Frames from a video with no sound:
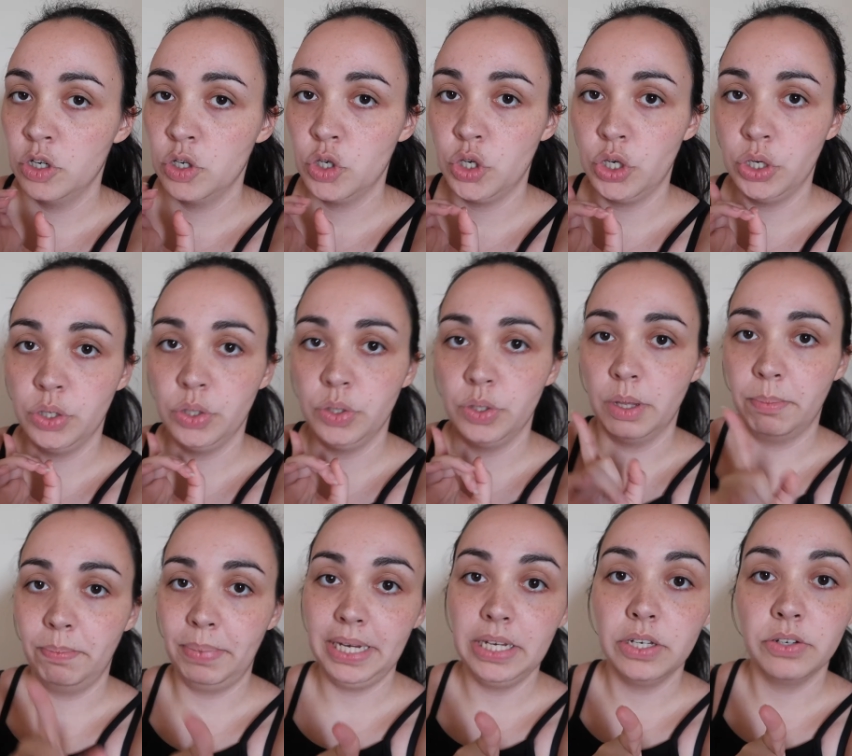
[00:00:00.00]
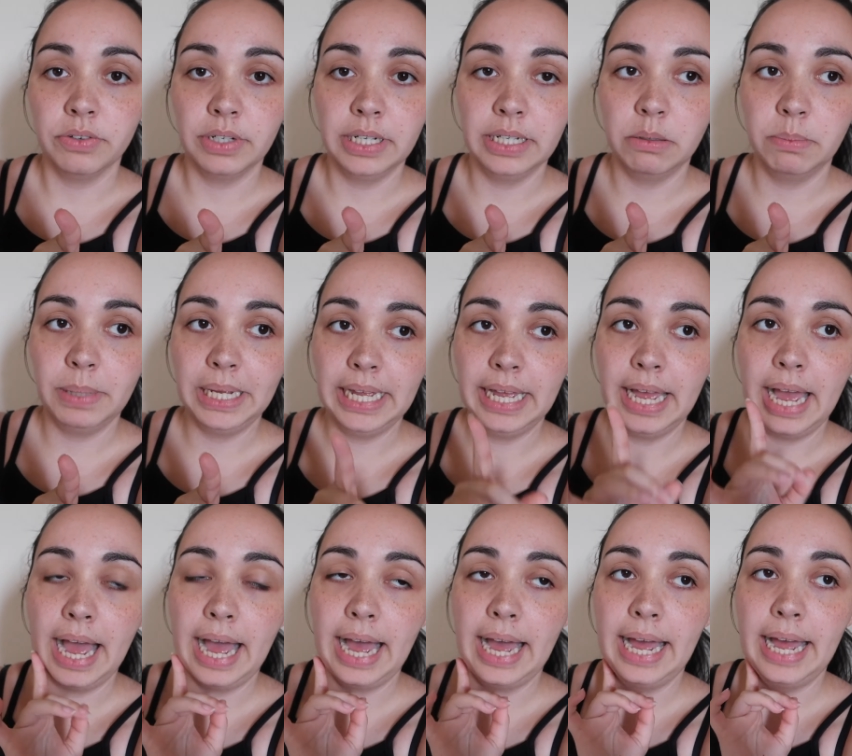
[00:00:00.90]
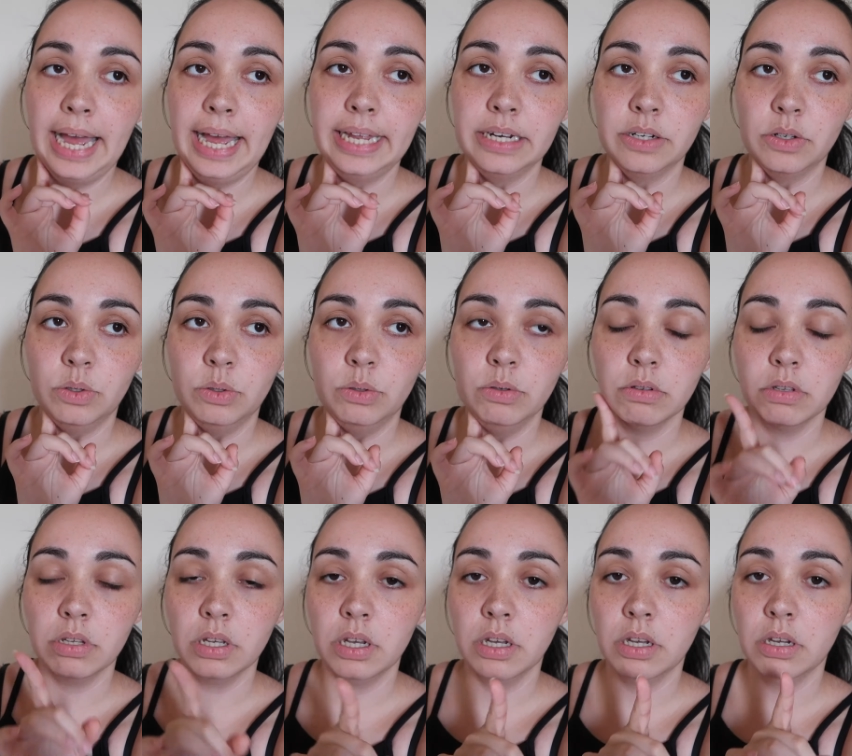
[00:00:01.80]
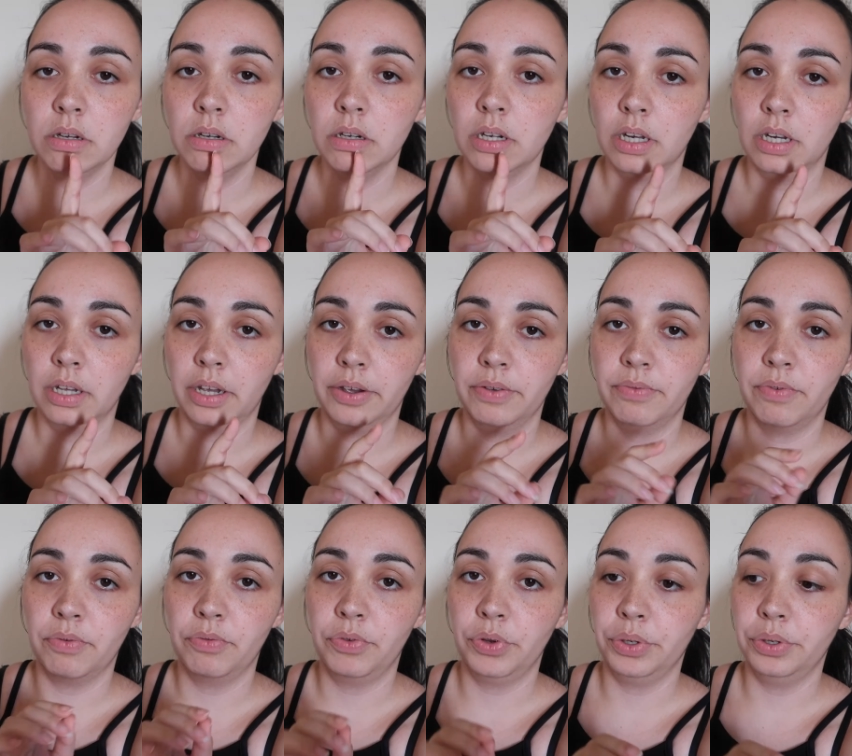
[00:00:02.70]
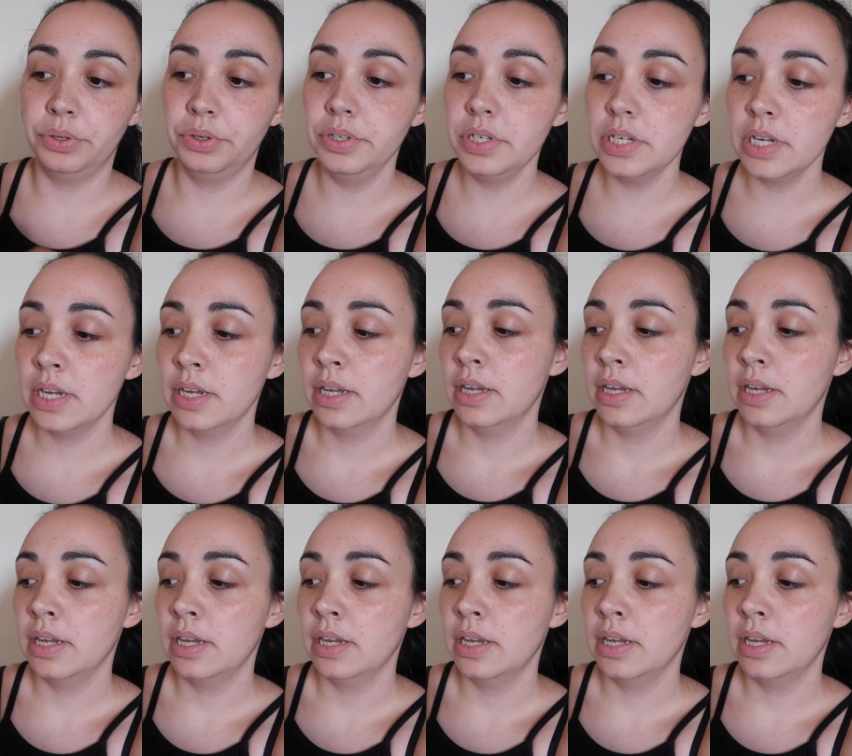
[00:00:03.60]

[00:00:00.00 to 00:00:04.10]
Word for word: to the beach for a little bit and also going to go for food.